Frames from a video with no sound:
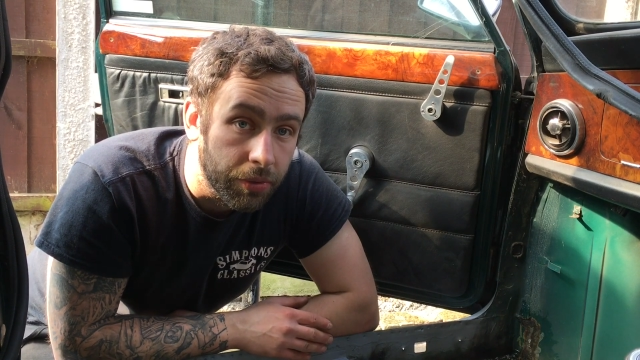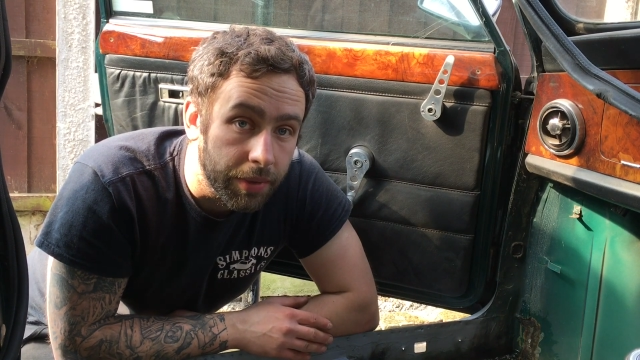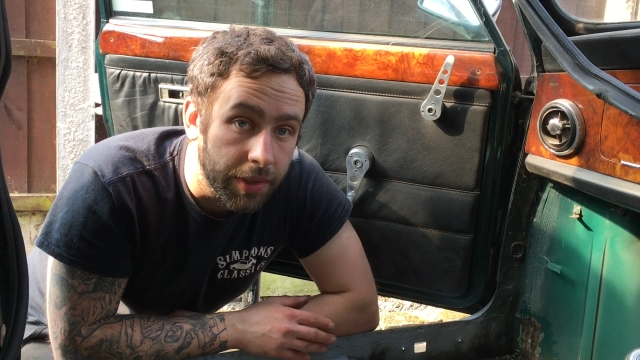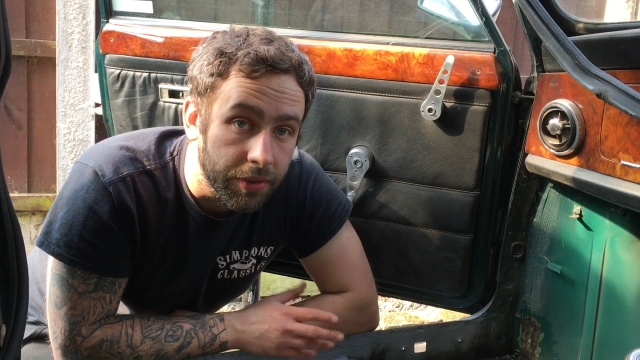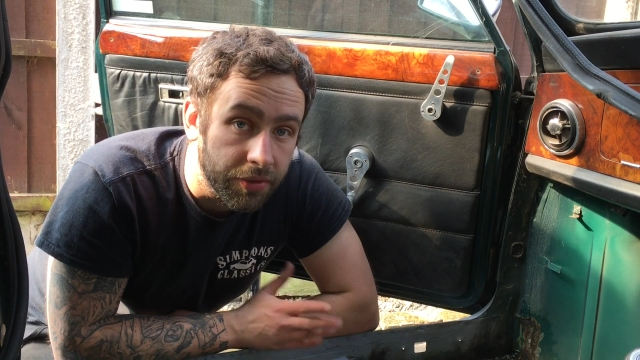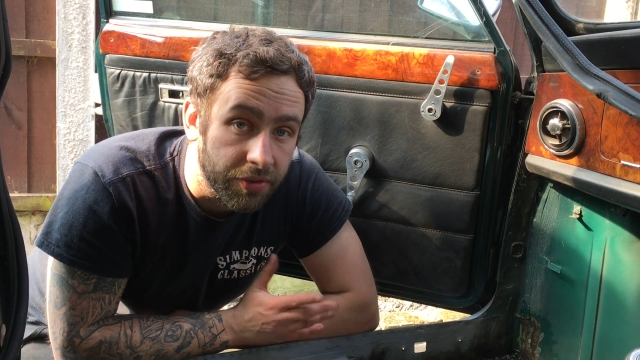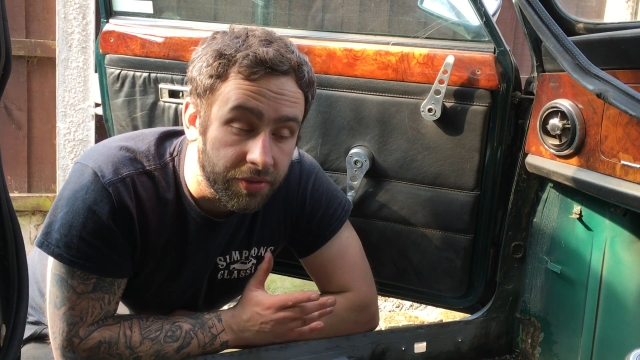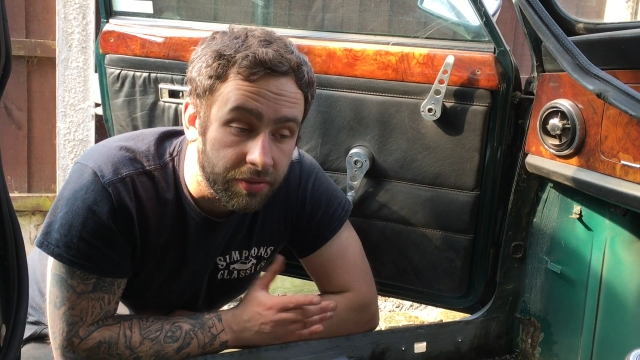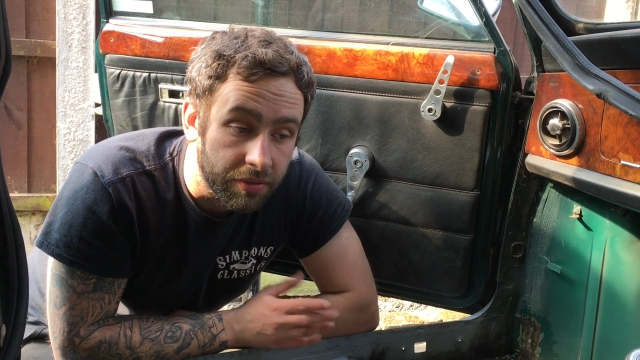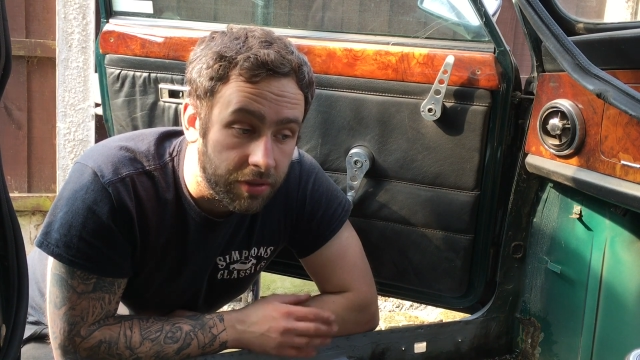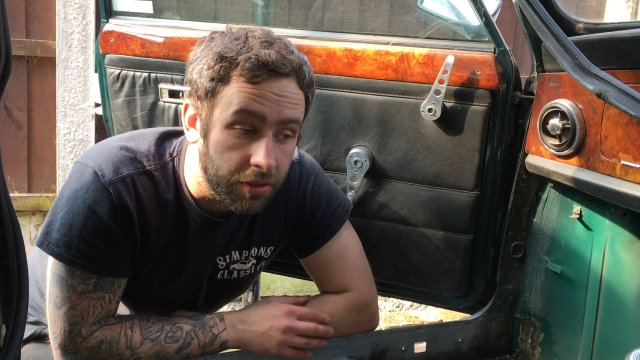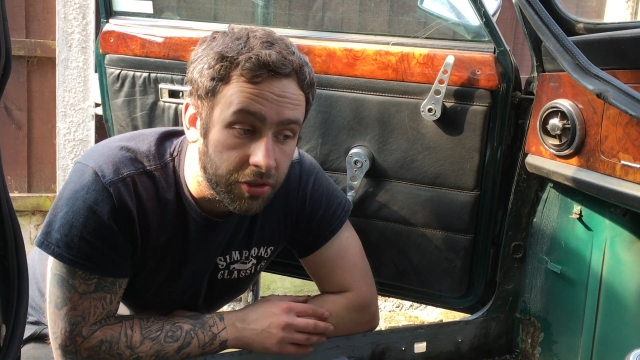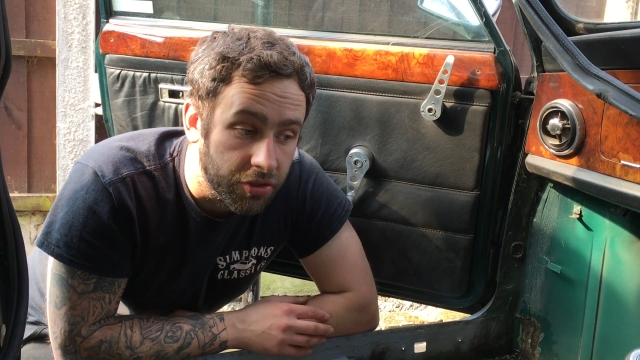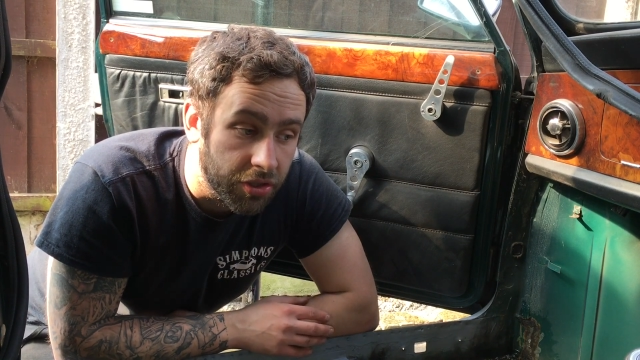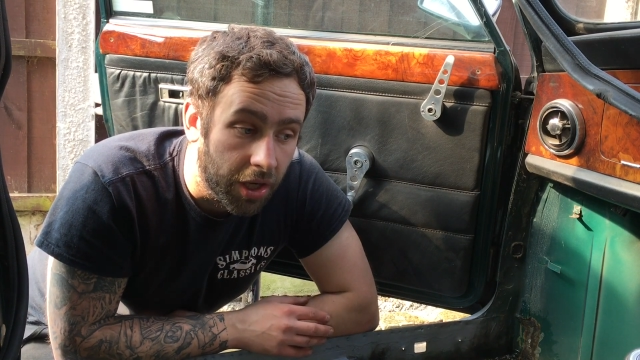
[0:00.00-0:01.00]
because you
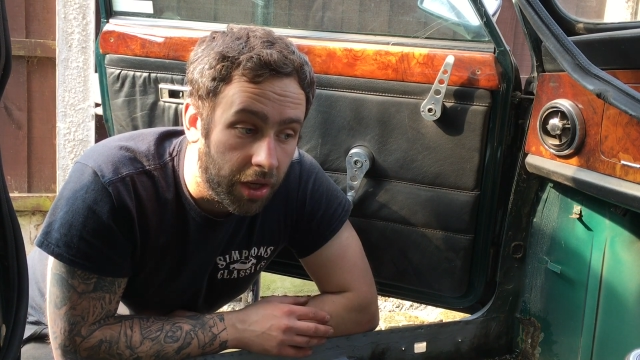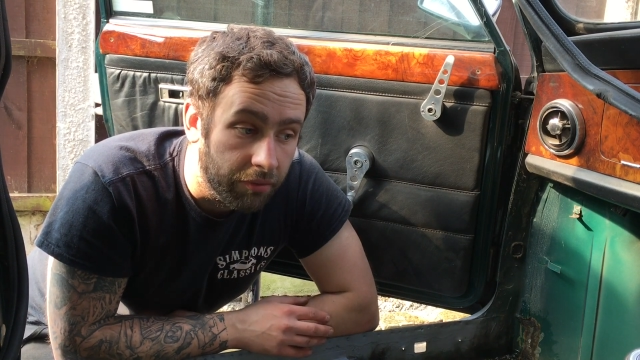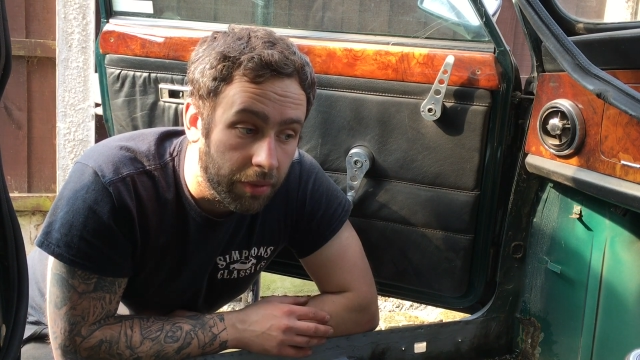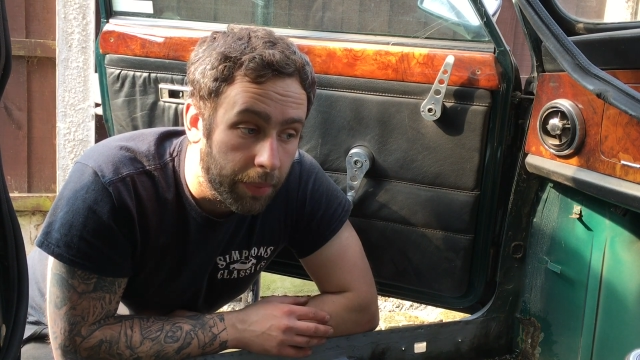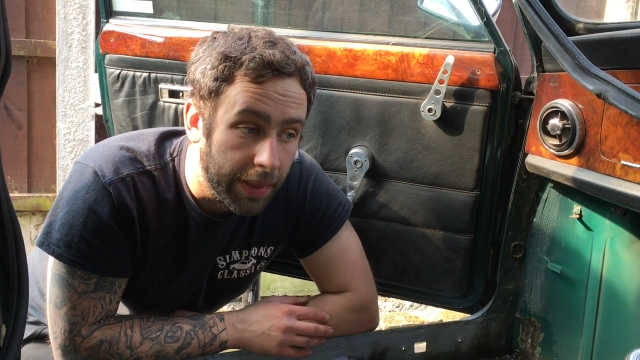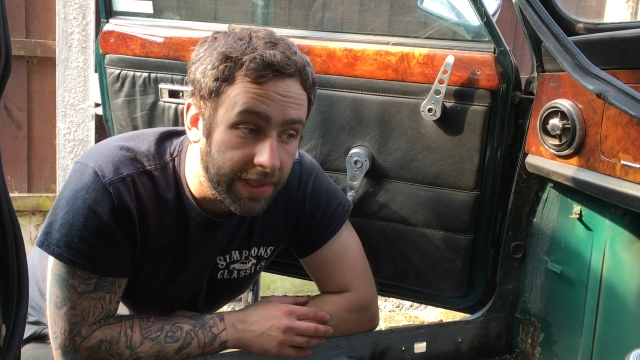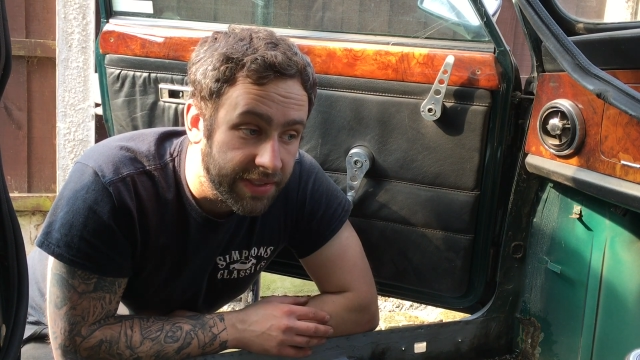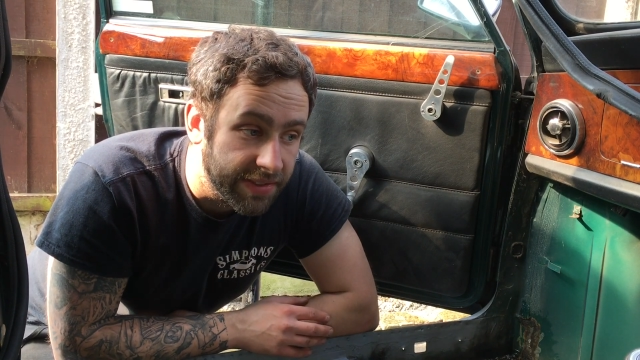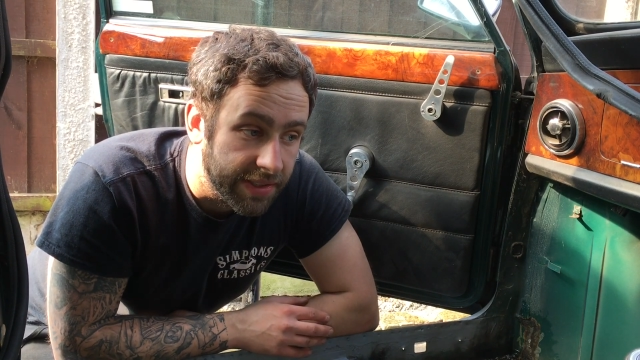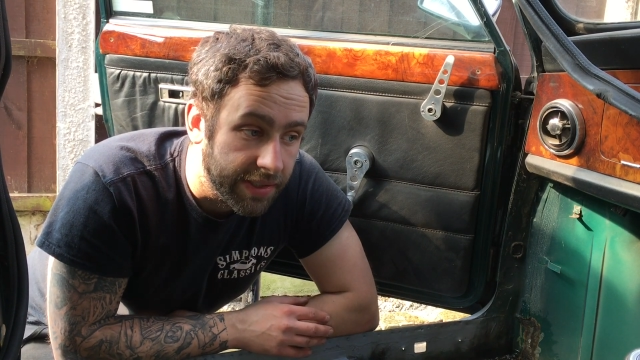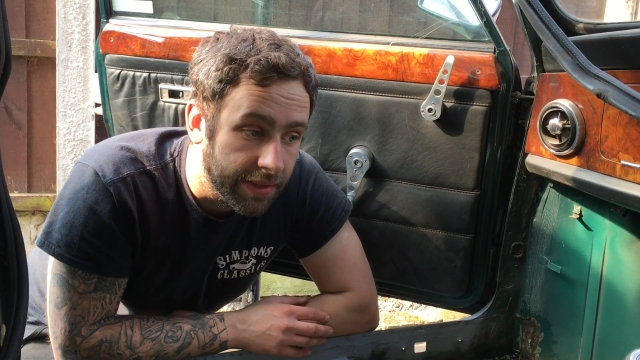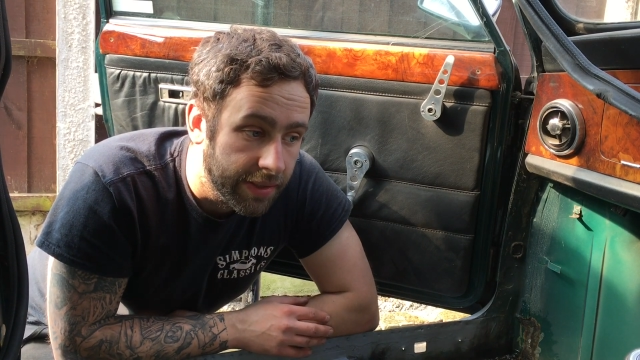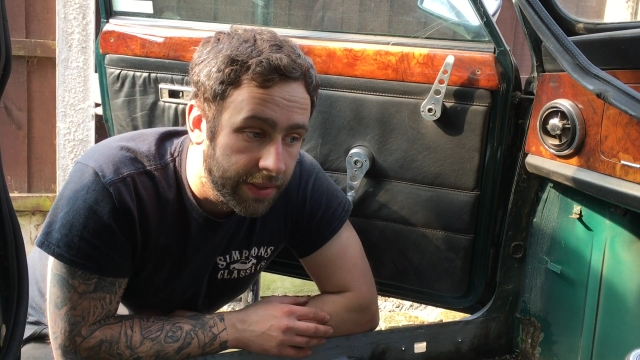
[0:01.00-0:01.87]
just can't replace it.